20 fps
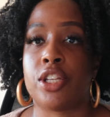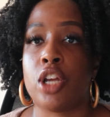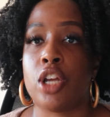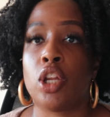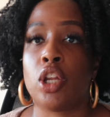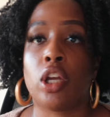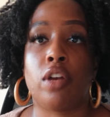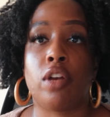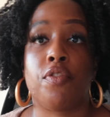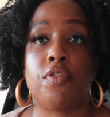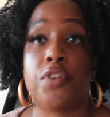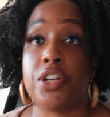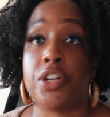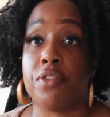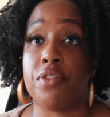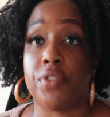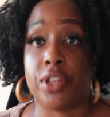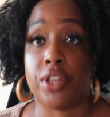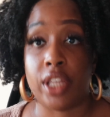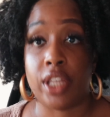they're looking for
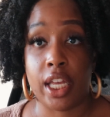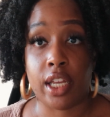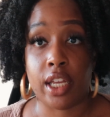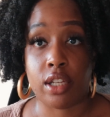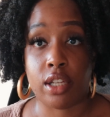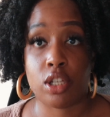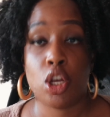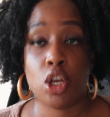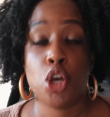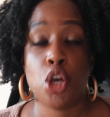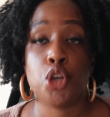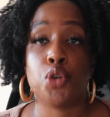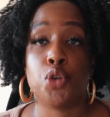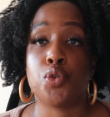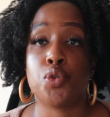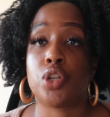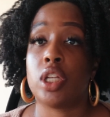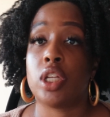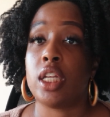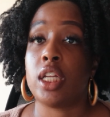different things,
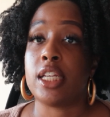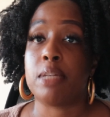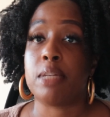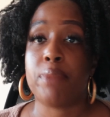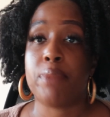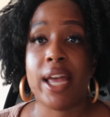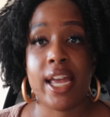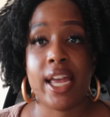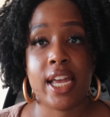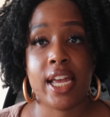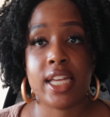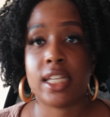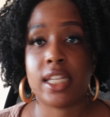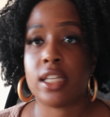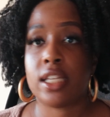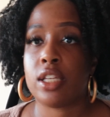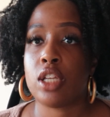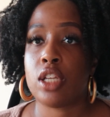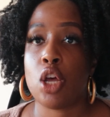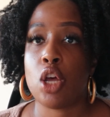usually
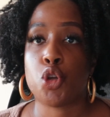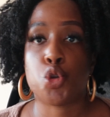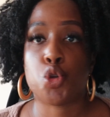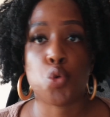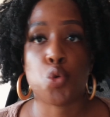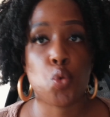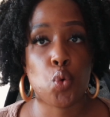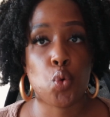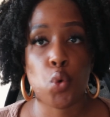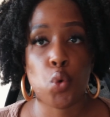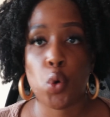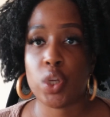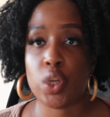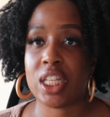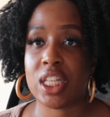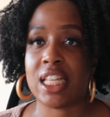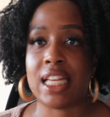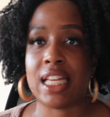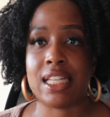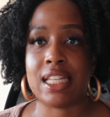space, schools,
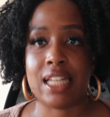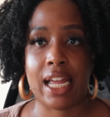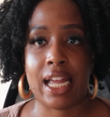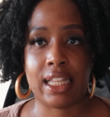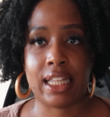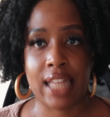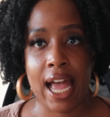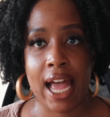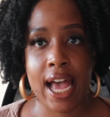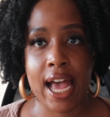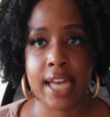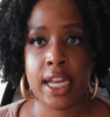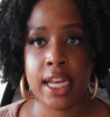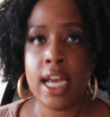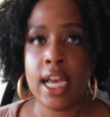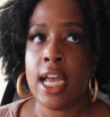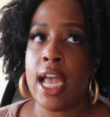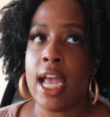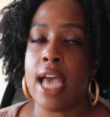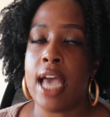things like that.
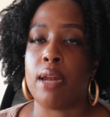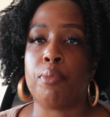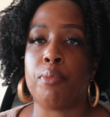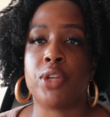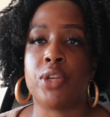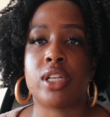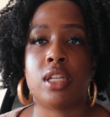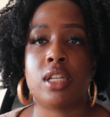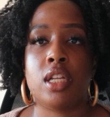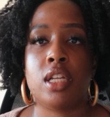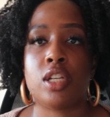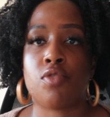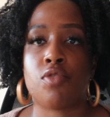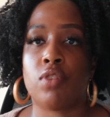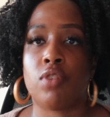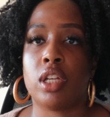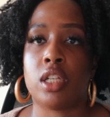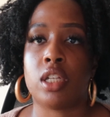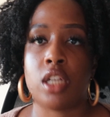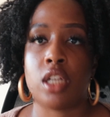And this list
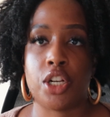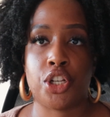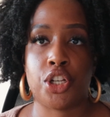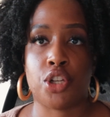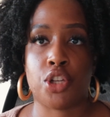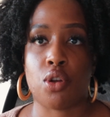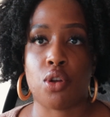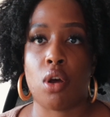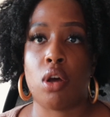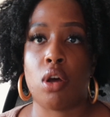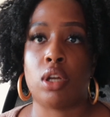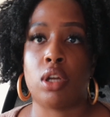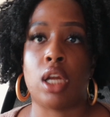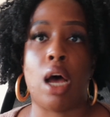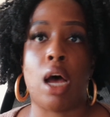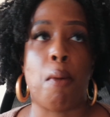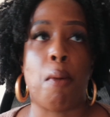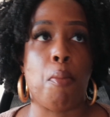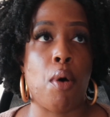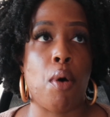really touches on
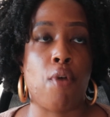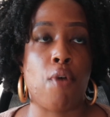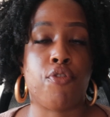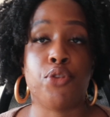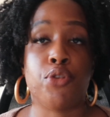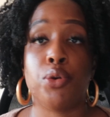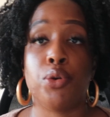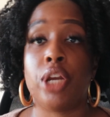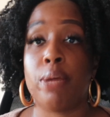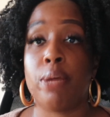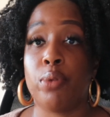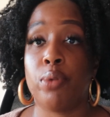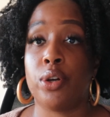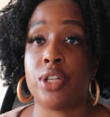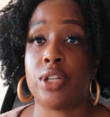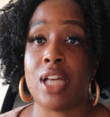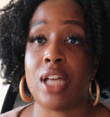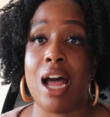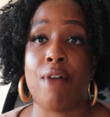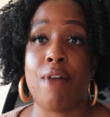a few neighborhoods
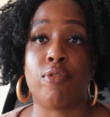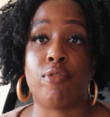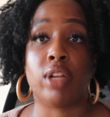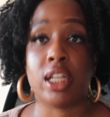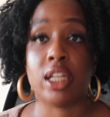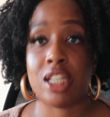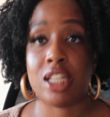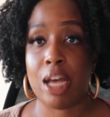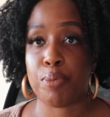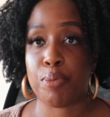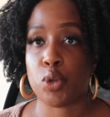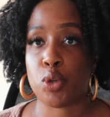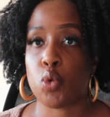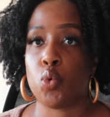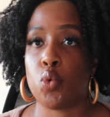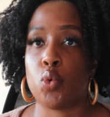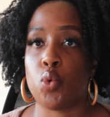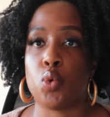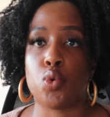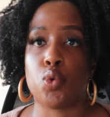that have really top
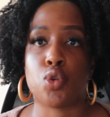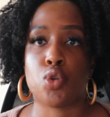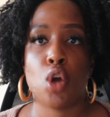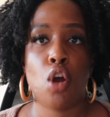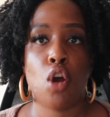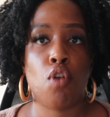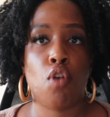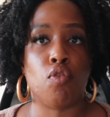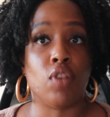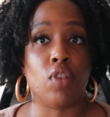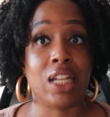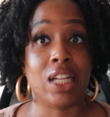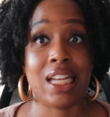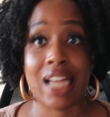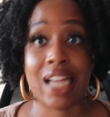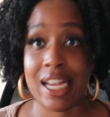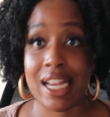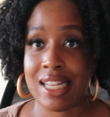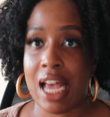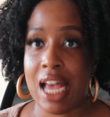schools, really
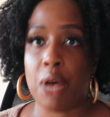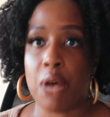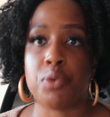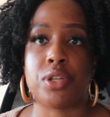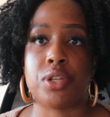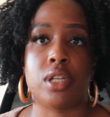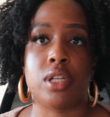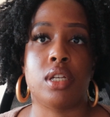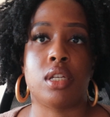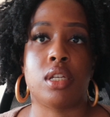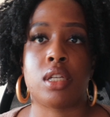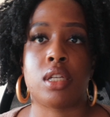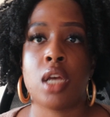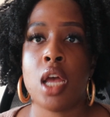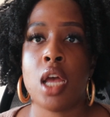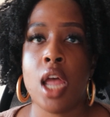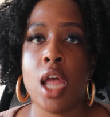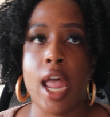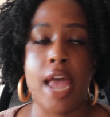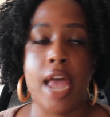nice houses.
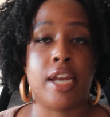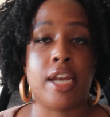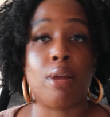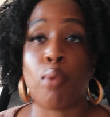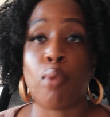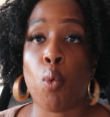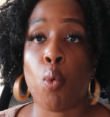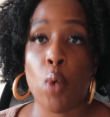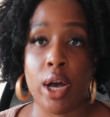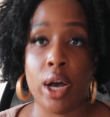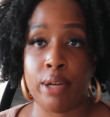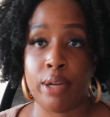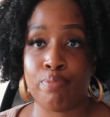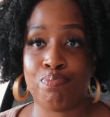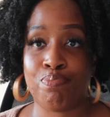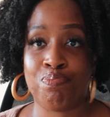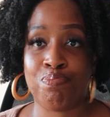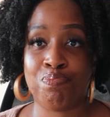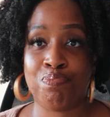And number one